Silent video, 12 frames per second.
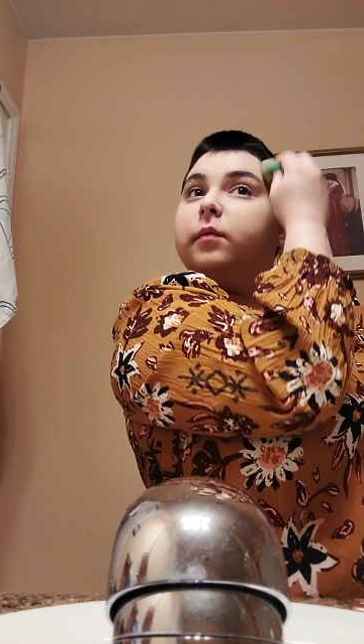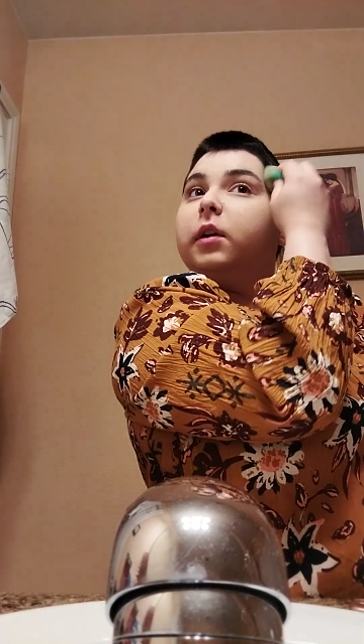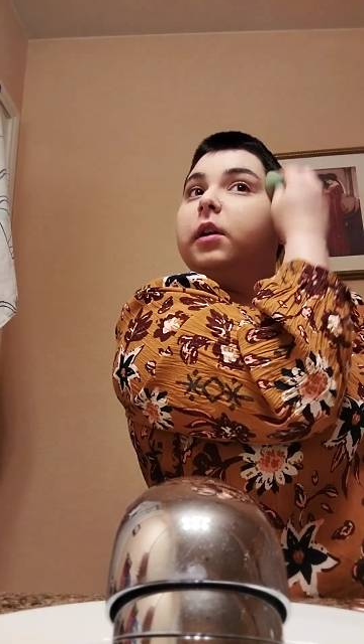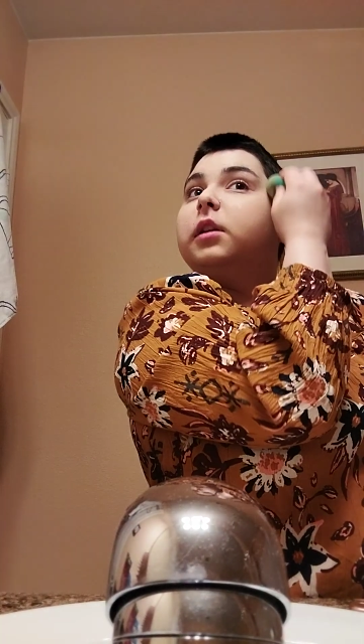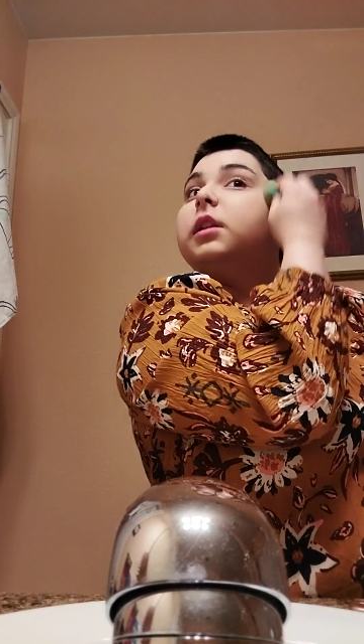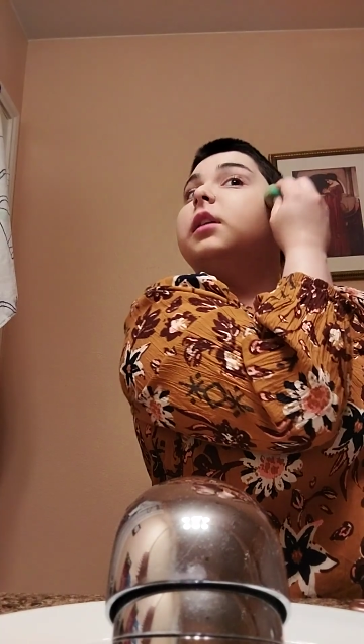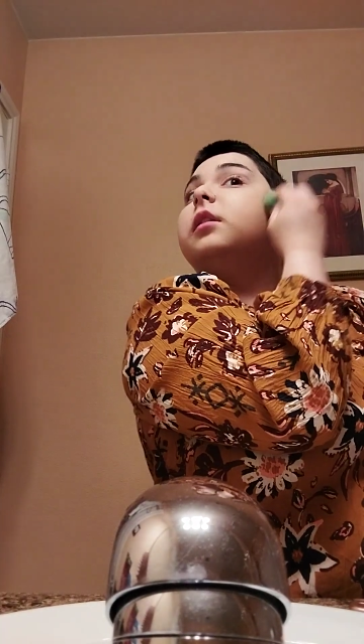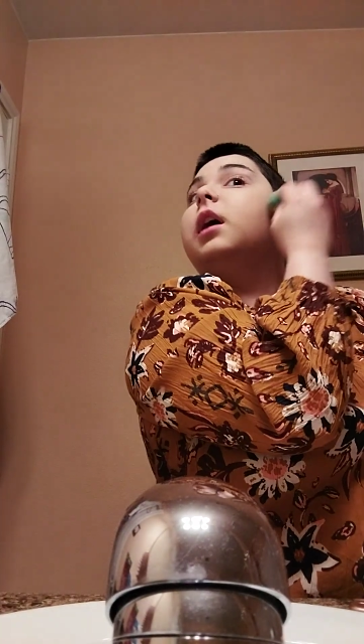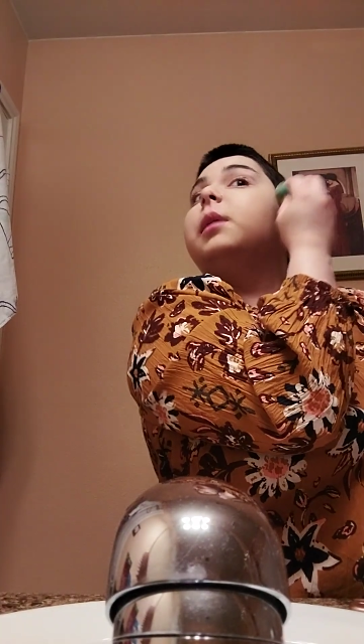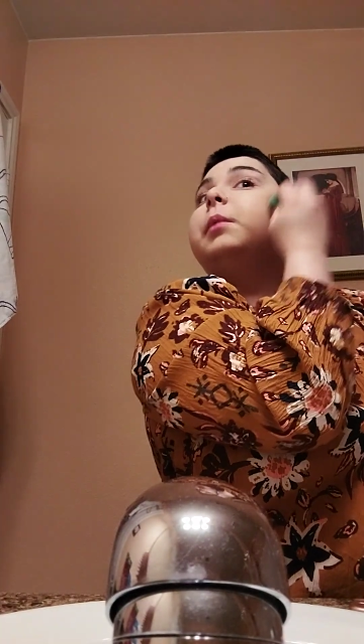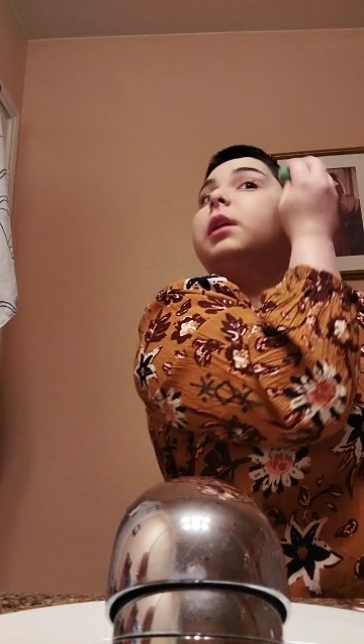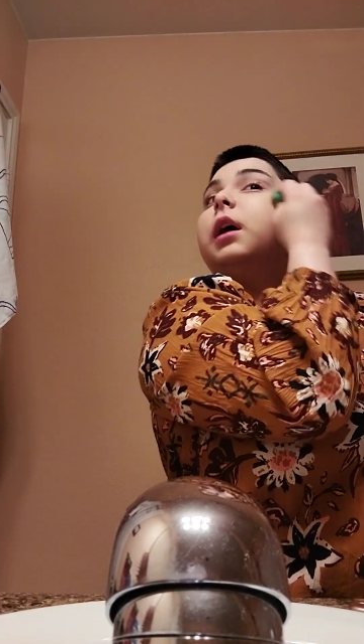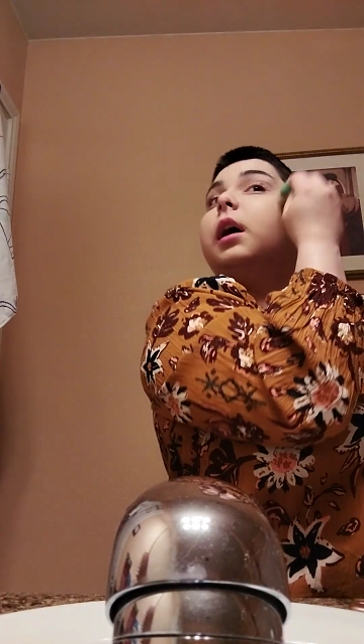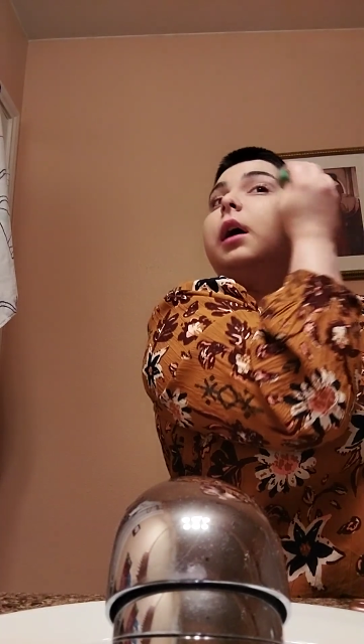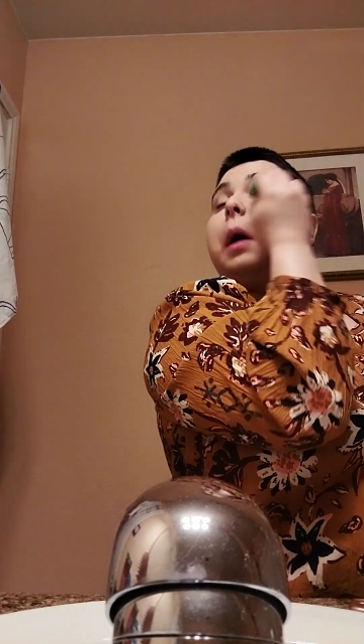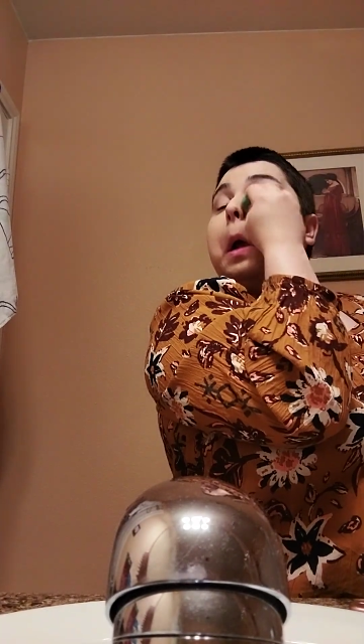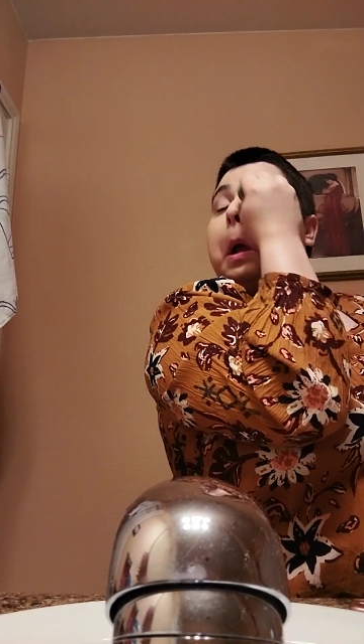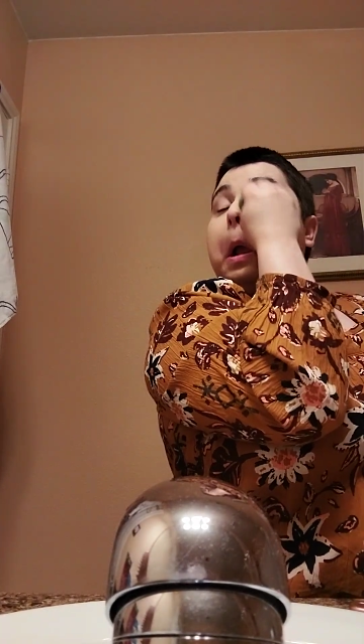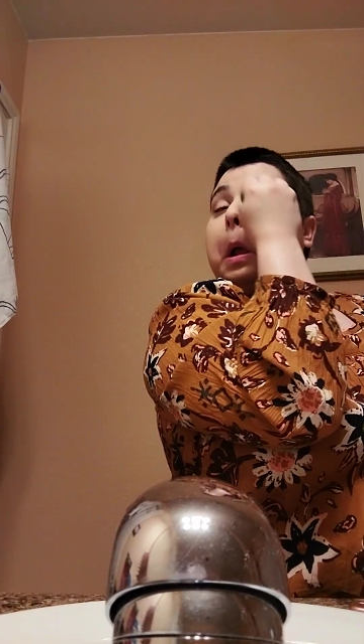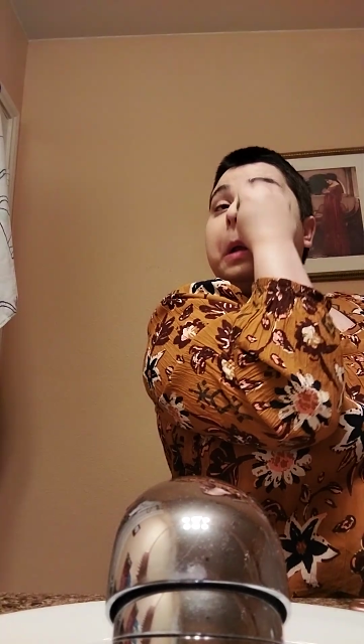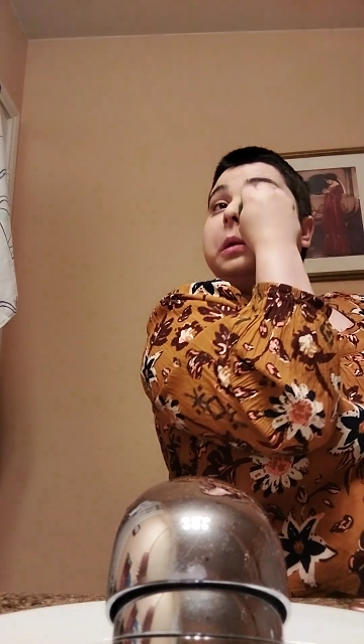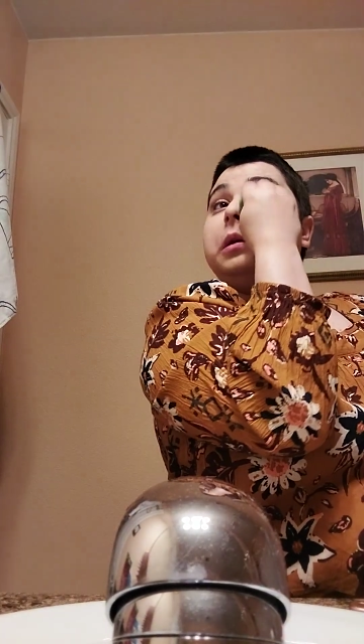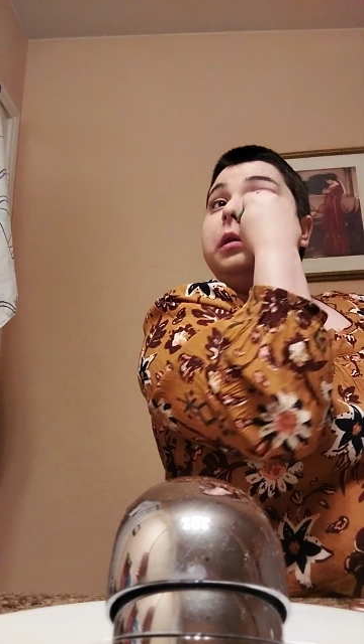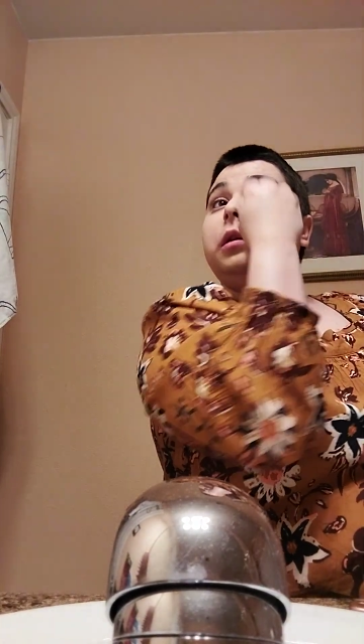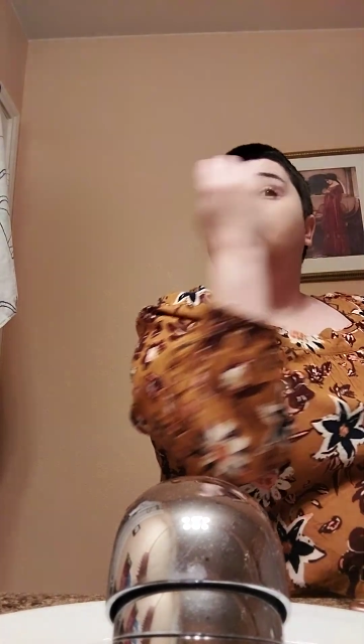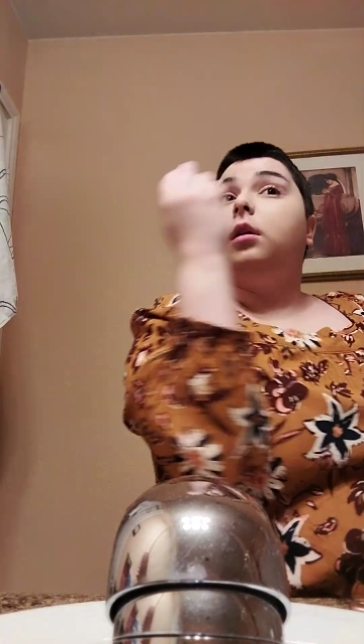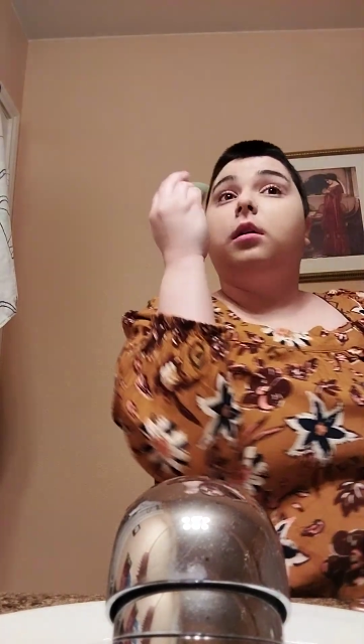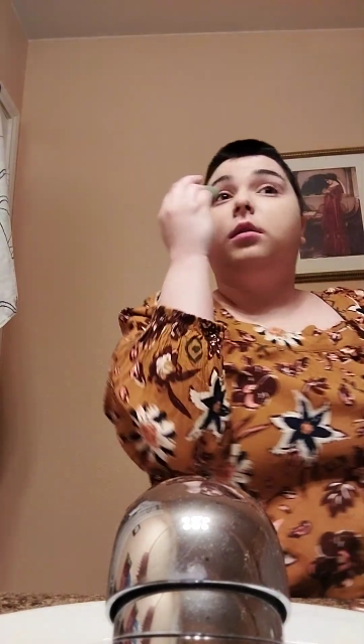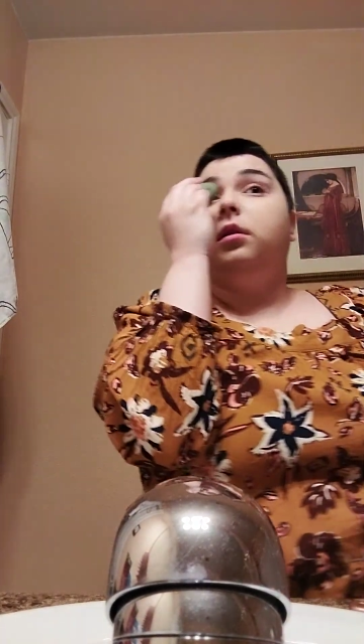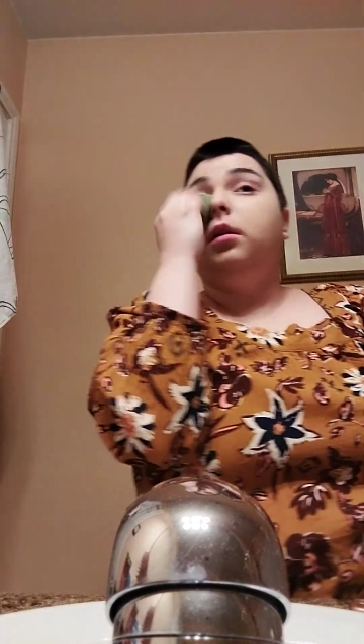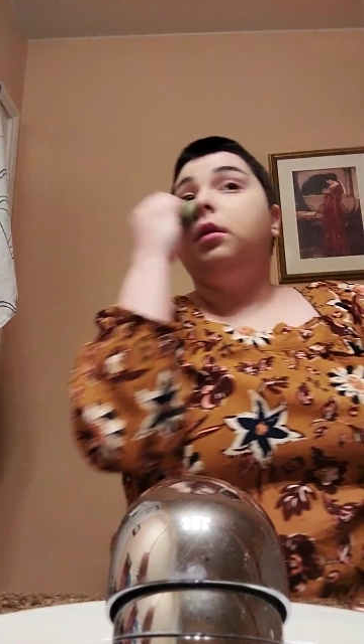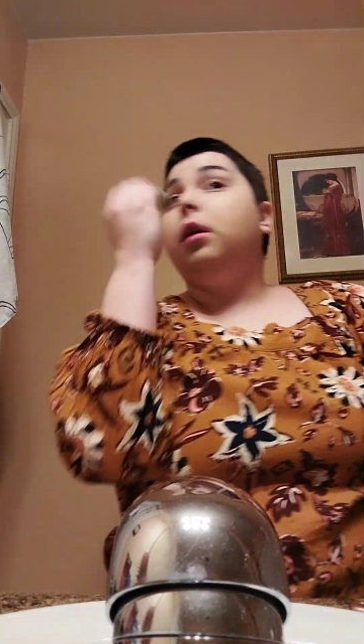very little. I mean, you can